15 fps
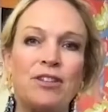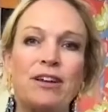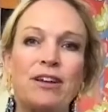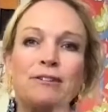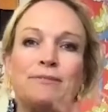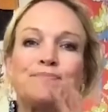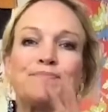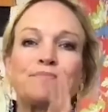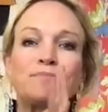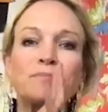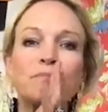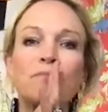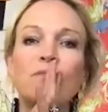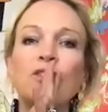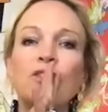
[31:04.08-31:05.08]
there.
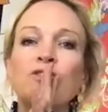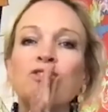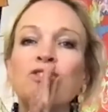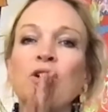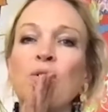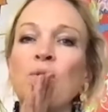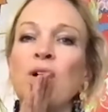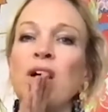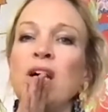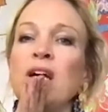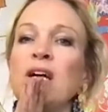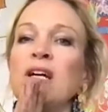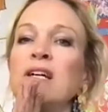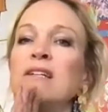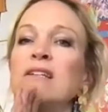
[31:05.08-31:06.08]
So
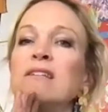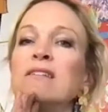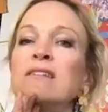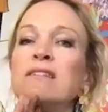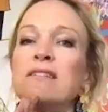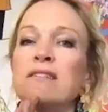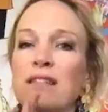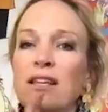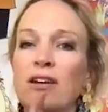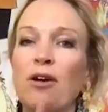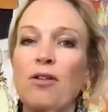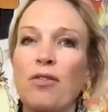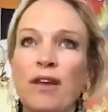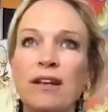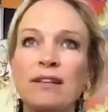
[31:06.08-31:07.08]
there
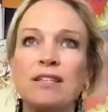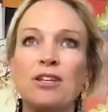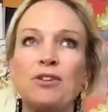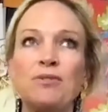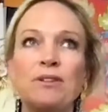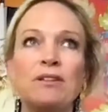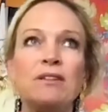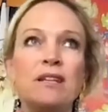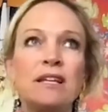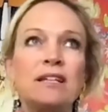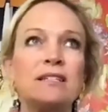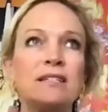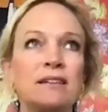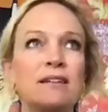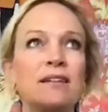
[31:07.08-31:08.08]
are things that you
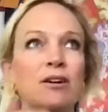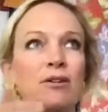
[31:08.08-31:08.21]
need to,